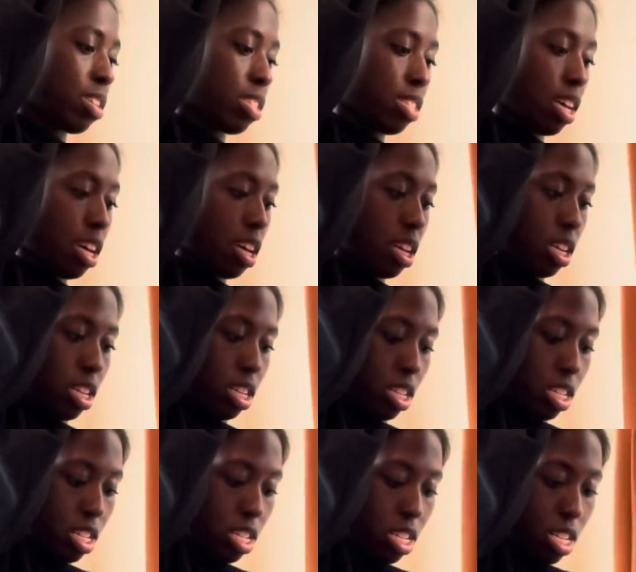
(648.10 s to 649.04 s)
to say,
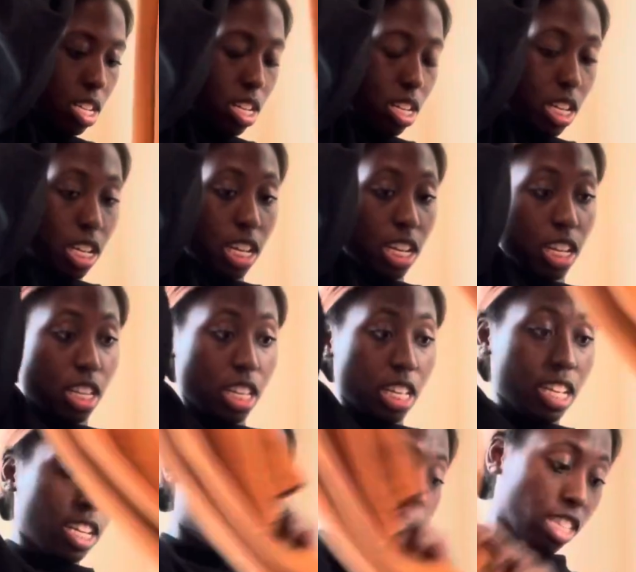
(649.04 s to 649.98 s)

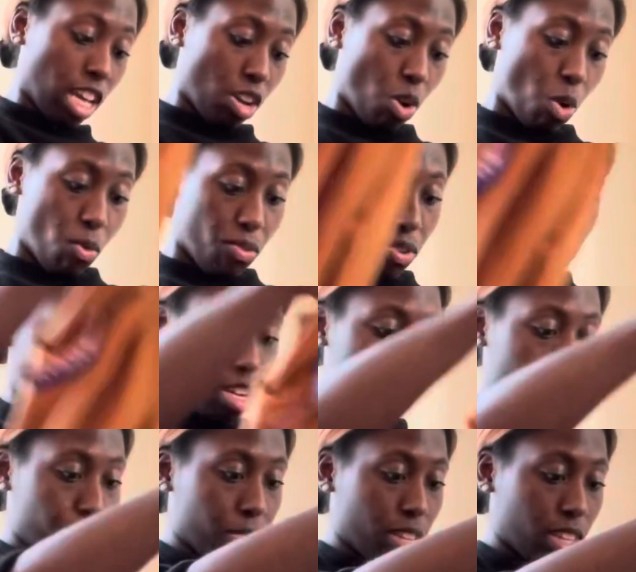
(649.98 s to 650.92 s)
is like over it,
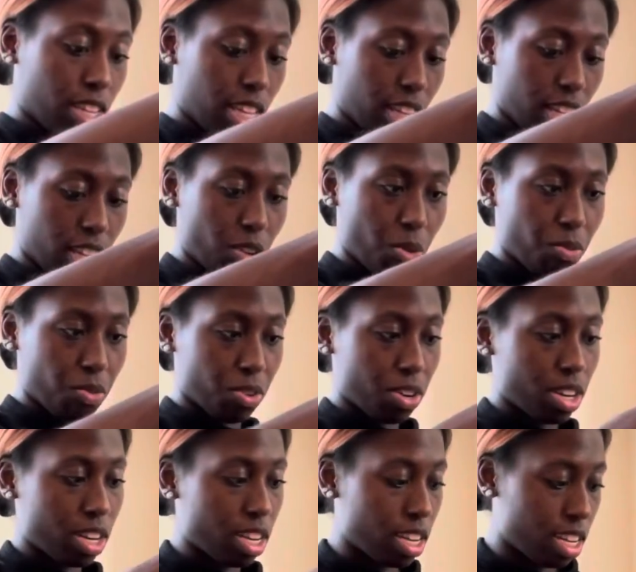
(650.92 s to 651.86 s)
completely over
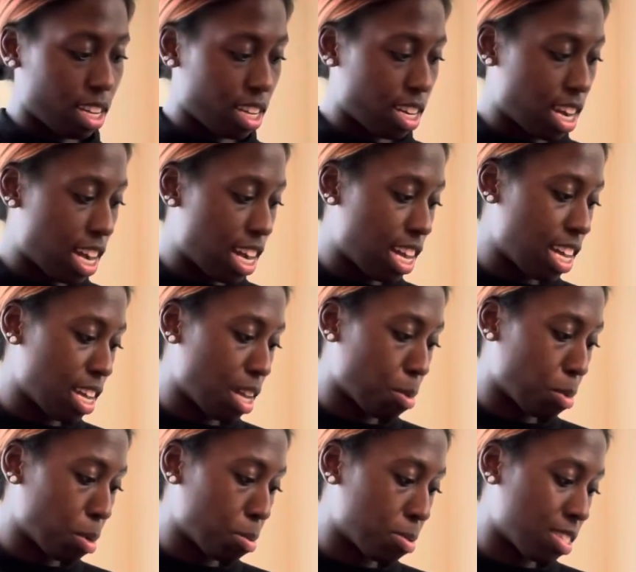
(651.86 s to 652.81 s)
it. And I
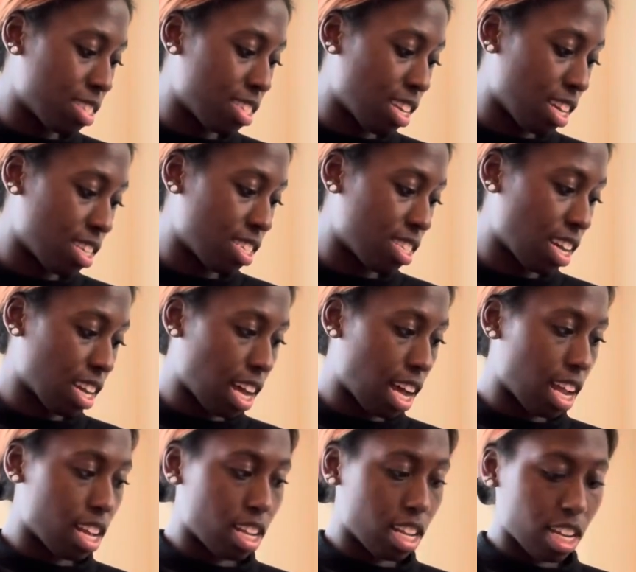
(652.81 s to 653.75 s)
am obsessed. I
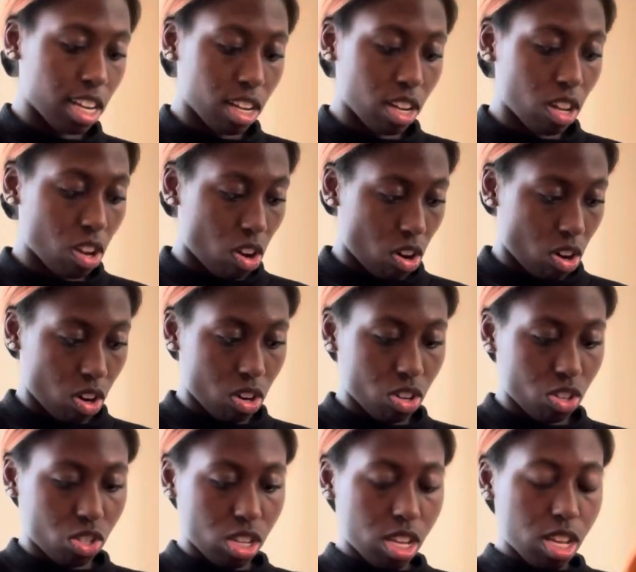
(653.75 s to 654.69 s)
got it in a
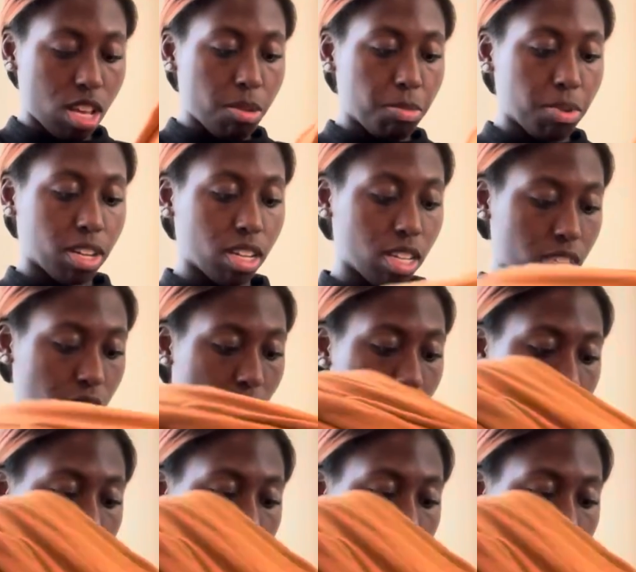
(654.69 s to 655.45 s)
large because I,